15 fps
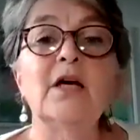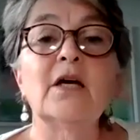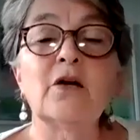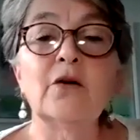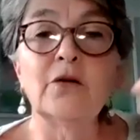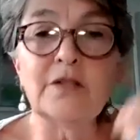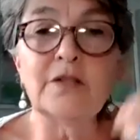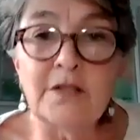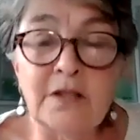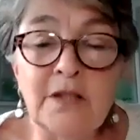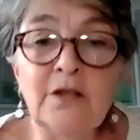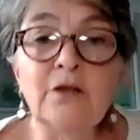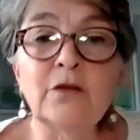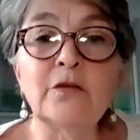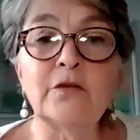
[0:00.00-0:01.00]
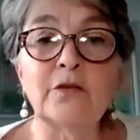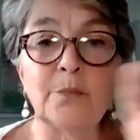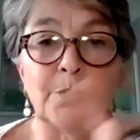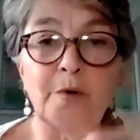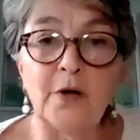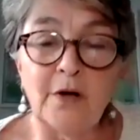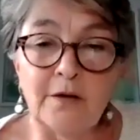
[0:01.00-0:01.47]
continues the
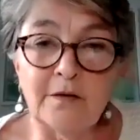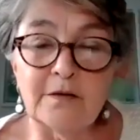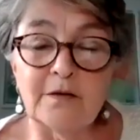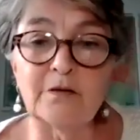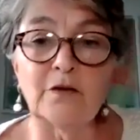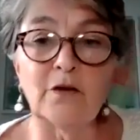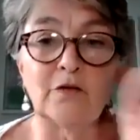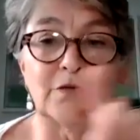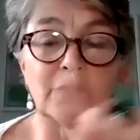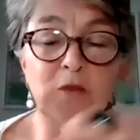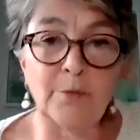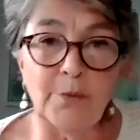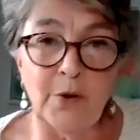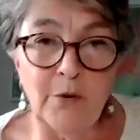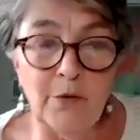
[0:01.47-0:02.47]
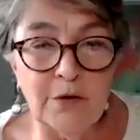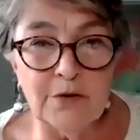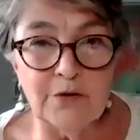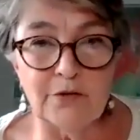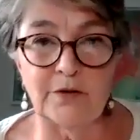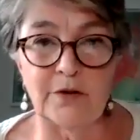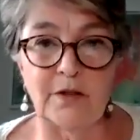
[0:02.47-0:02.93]
process of the
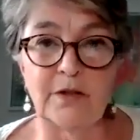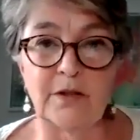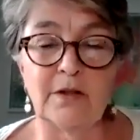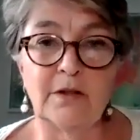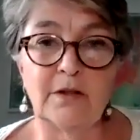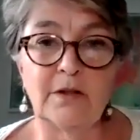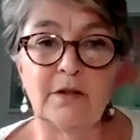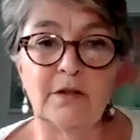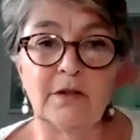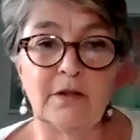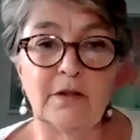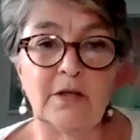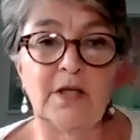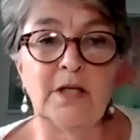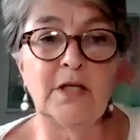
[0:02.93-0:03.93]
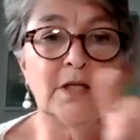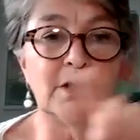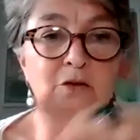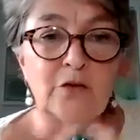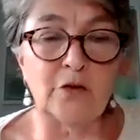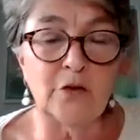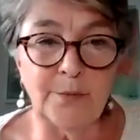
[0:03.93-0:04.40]
poetry in
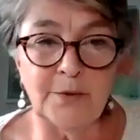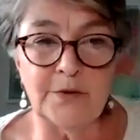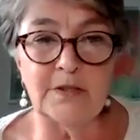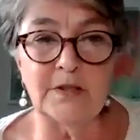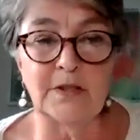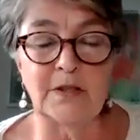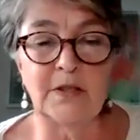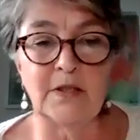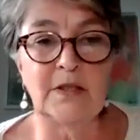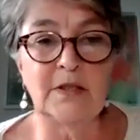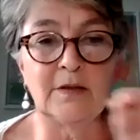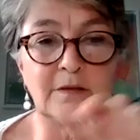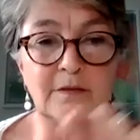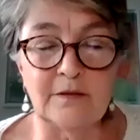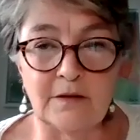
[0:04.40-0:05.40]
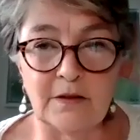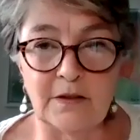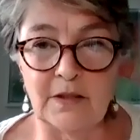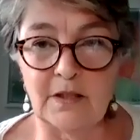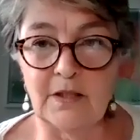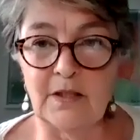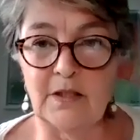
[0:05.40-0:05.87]
interpreting, in
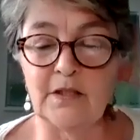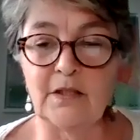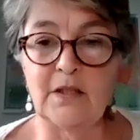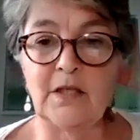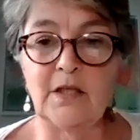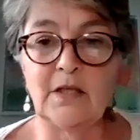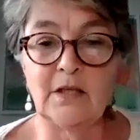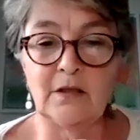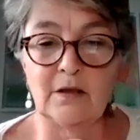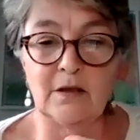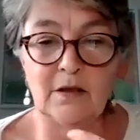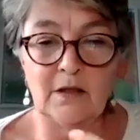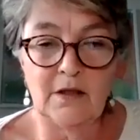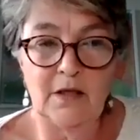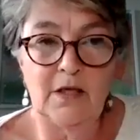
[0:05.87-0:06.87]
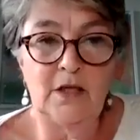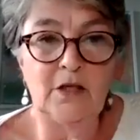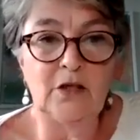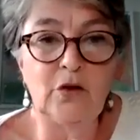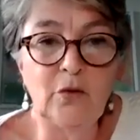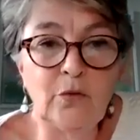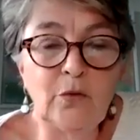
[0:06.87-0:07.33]
listening, in
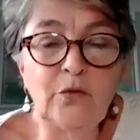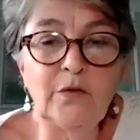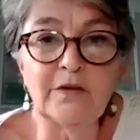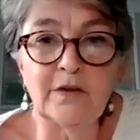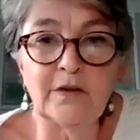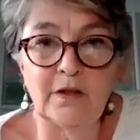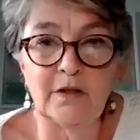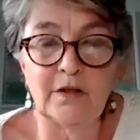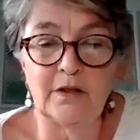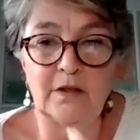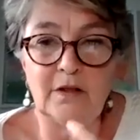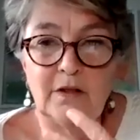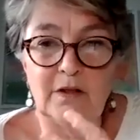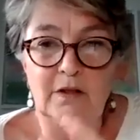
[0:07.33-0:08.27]
using